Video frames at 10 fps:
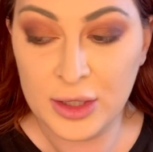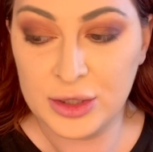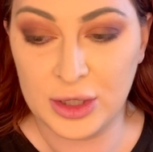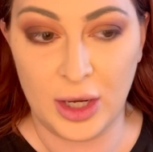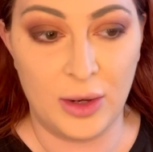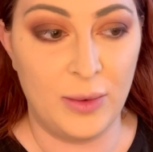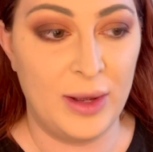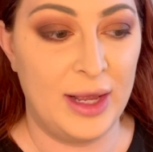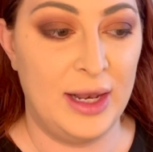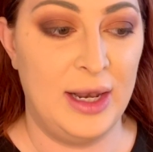So
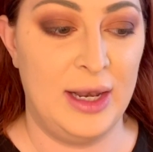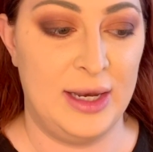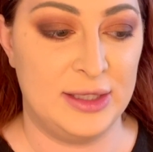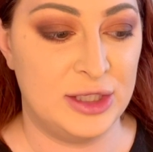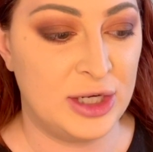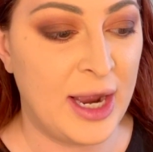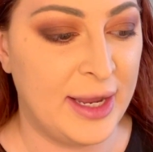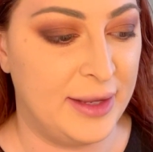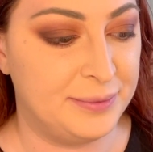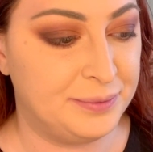let's try
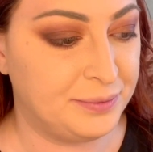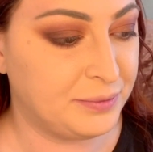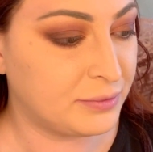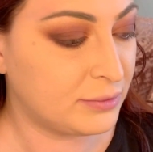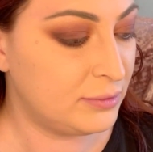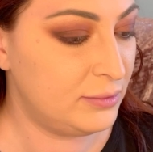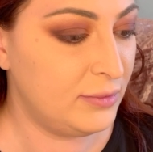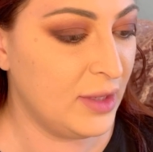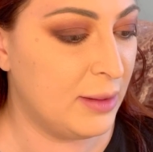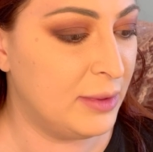it.
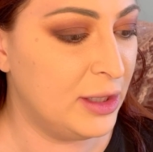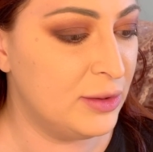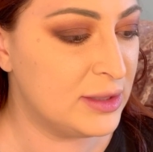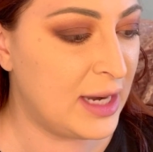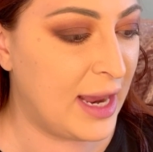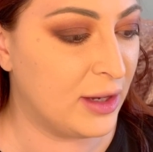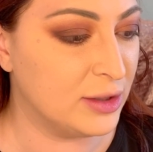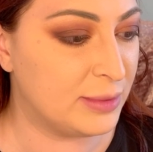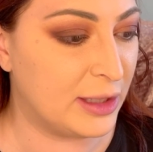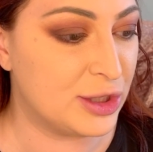I'm going to use an
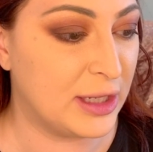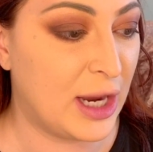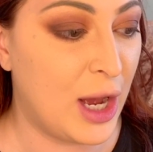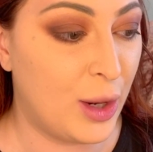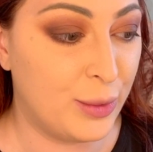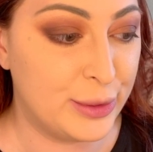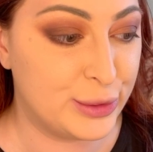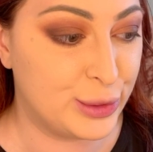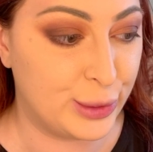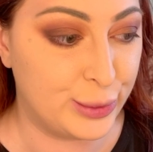angled brush like I always
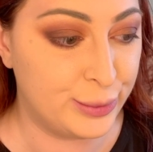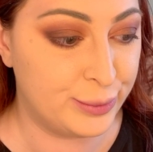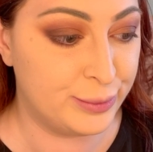do.